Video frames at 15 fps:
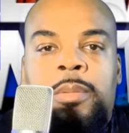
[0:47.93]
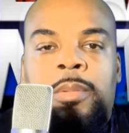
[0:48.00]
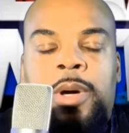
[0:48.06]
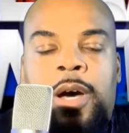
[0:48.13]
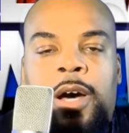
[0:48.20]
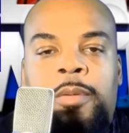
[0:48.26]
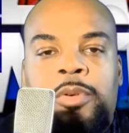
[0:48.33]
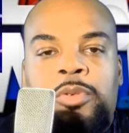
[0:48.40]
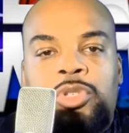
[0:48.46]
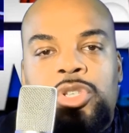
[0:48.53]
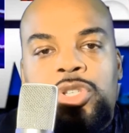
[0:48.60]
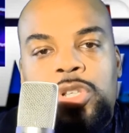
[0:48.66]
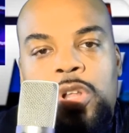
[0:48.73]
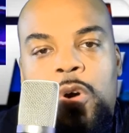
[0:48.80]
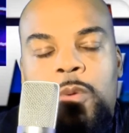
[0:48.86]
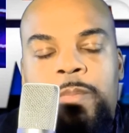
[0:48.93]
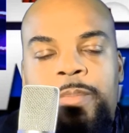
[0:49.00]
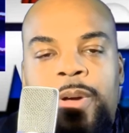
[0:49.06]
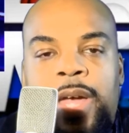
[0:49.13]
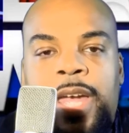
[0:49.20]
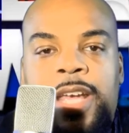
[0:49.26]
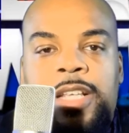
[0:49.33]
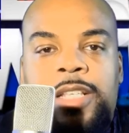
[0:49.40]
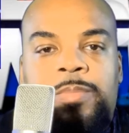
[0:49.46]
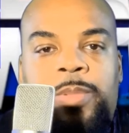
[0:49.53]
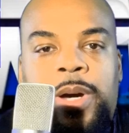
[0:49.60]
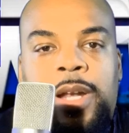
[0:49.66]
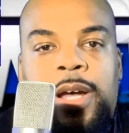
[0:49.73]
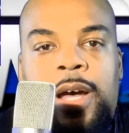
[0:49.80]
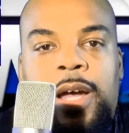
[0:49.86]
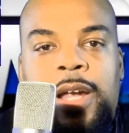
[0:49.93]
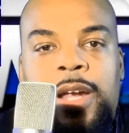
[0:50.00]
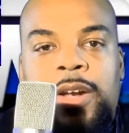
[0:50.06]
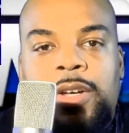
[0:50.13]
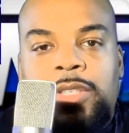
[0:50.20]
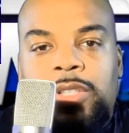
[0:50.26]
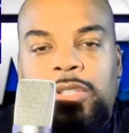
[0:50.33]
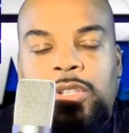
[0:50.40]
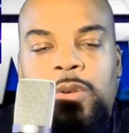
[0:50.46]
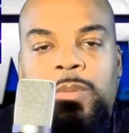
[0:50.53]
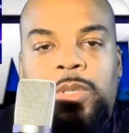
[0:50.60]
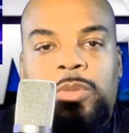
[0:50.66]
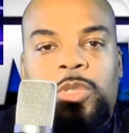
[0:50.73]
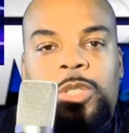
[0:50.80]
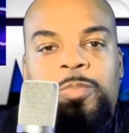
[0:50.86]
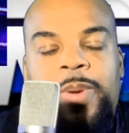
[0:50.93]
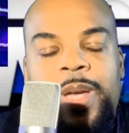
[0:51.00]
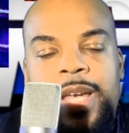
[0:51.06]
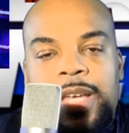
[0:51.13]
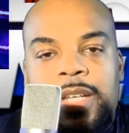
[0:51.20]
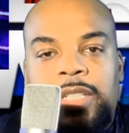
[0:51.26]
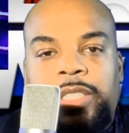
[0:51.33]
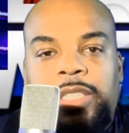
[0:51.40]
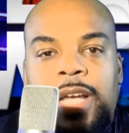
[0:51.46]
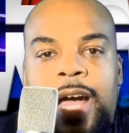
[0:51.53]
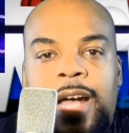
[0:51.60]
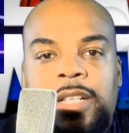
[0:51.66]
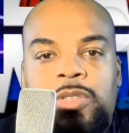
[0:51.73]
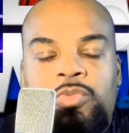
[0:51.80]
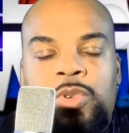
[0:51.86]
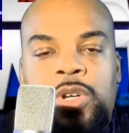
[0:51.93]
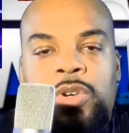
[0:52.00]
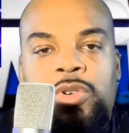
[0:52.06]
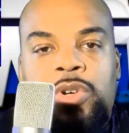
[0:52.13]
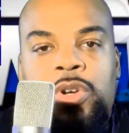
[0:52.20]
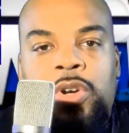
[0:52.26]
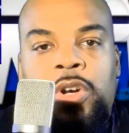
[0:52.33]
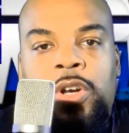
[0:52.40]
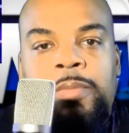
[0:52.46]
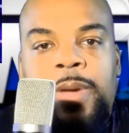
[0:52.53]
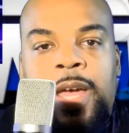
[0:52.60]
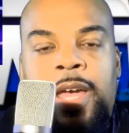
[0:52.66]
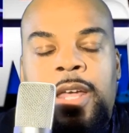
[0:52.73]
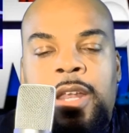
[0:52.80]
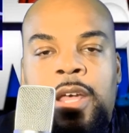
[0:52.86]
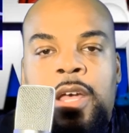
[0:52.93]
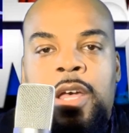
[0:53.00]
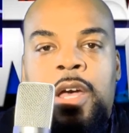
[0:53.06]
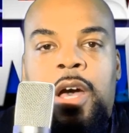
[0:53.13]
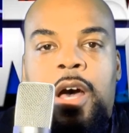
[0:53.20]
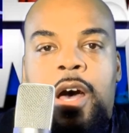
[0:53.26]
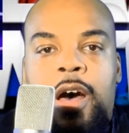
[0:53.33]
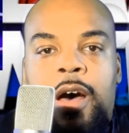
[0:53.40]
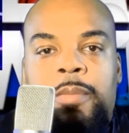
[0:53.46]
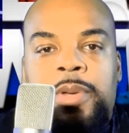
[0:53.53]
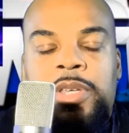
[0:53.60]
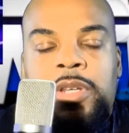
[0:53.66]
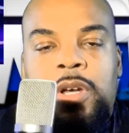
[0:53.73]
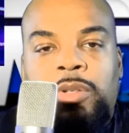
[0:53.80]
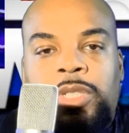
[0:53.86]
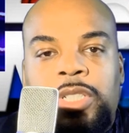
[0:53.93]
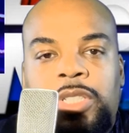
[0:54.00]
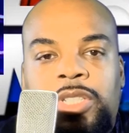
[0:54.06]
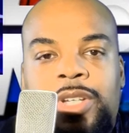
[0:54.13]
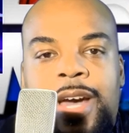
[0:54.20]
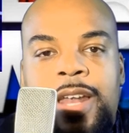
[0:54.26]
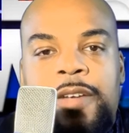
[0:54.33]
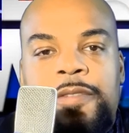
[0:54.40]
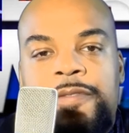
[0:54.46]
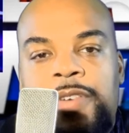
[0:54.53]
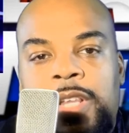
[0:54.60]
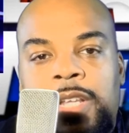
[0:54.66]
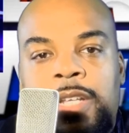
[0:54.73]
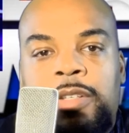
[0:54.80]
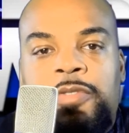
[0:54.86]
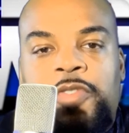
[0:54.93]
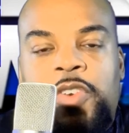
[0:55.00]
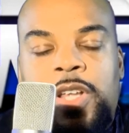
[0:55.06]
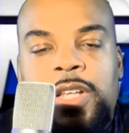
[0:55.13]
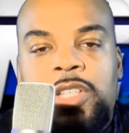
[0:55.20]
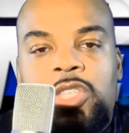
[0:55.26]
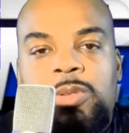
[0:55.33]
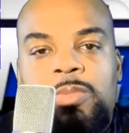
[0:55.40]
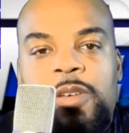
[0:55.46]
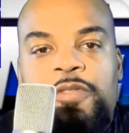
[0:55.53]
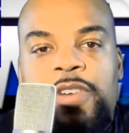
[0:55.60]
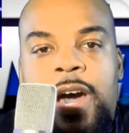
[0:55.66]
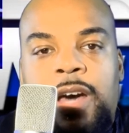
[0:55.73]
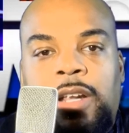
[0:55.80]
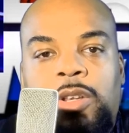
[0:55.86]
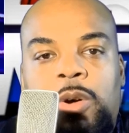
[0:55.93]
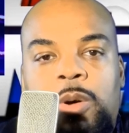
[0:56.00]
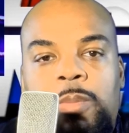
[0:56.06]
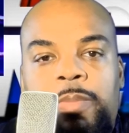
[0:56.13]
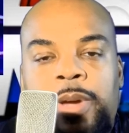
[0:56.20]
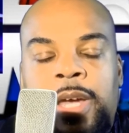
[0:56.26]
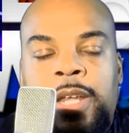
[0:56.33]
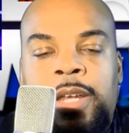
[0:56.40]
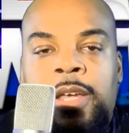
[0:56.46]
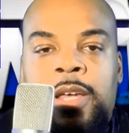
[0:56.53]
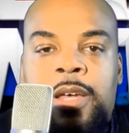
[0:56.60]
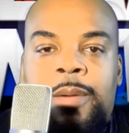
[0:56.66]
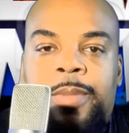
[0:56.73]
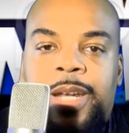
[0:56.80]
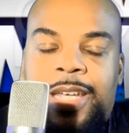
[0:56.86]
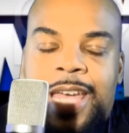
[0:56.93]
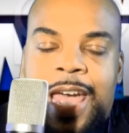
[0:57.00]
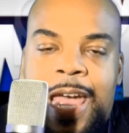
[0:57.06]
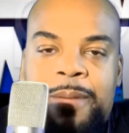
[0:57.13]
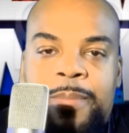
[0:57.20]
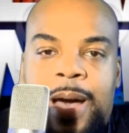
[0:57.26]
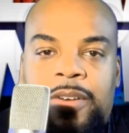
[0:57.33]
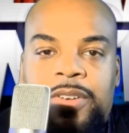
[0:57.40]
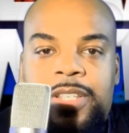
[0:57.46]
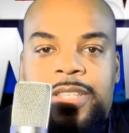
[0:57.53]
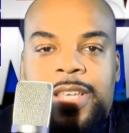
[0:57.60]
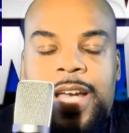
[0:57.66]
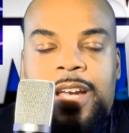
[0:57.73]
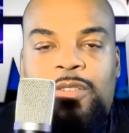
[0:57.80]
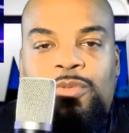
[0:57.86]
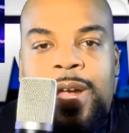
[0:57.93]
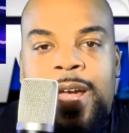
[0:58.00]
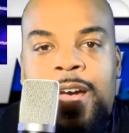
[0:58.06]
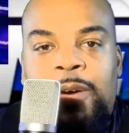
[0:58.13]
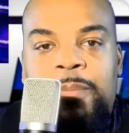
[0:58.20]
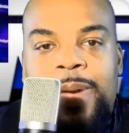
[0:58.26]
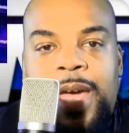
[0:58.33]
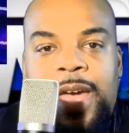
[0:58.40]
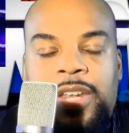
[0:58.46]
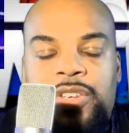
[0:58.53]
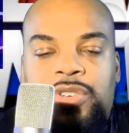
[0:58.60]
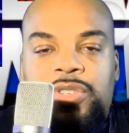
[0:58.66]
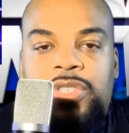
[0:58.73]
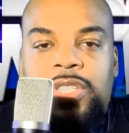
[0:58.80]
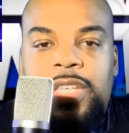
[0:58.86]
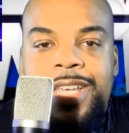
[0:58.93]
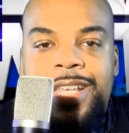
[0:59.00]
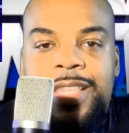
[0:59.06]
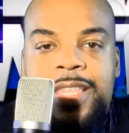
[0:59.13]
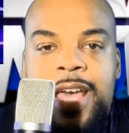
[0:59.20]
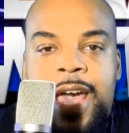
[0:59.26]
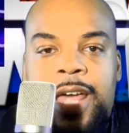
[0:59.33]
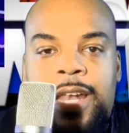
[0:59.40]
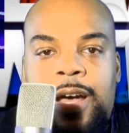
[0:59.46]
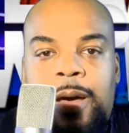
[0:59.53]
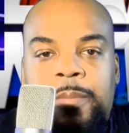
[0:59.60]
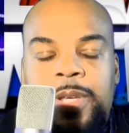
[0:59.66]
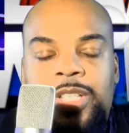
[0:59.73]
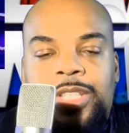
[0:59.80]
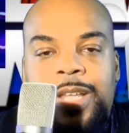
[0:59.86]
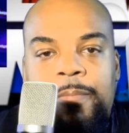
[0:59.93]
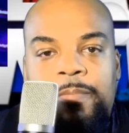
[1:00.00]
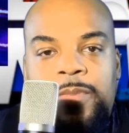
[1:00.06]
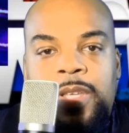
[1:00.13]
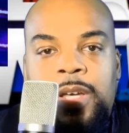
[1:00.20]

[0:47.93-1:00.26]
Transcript: It was a slow pace, but Erickson Lubin was picking his shots real good, man. And, you know, just kind of filling Smith out a little bit. But he came out in the second round, man, and you could see that he stepped